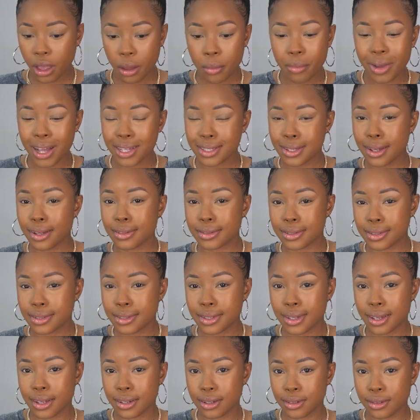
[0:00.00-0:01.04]
But I want to
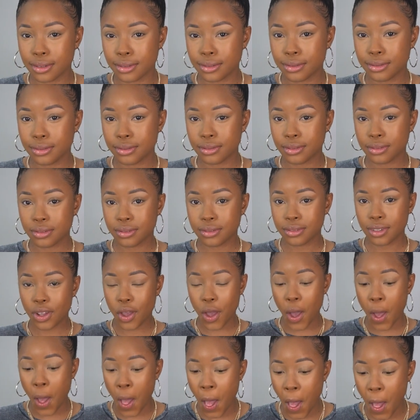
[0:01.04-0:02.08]
see it though.
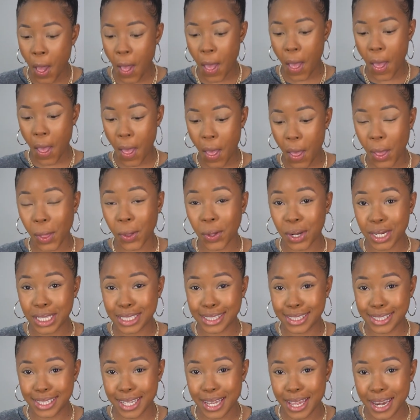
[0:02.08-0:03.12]
Only
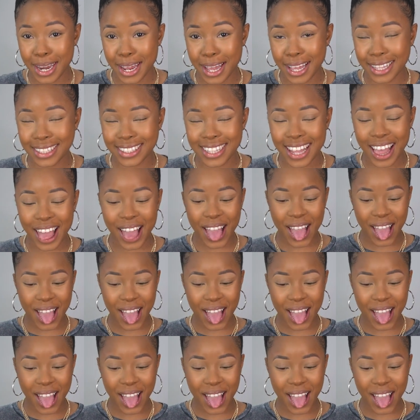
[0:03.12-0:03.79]
see it.